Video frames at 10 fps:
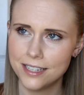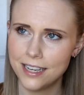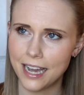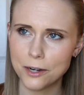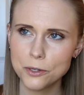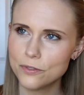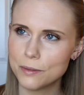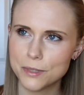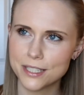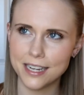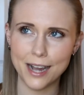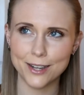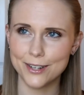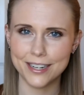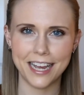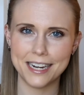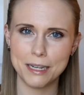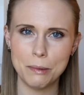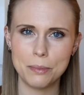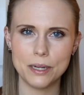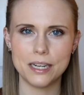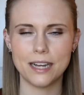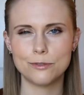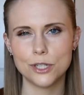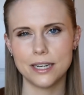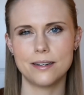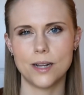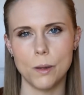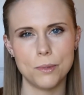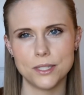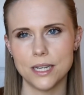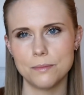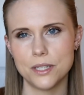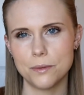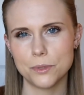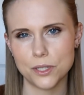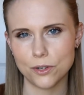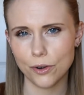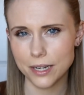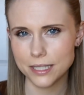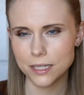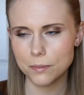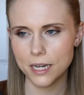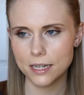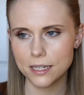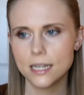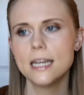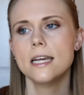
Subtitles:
I don't know if I'm just not good at it, but I've tried it a couple of times and I wasn't crazy about it.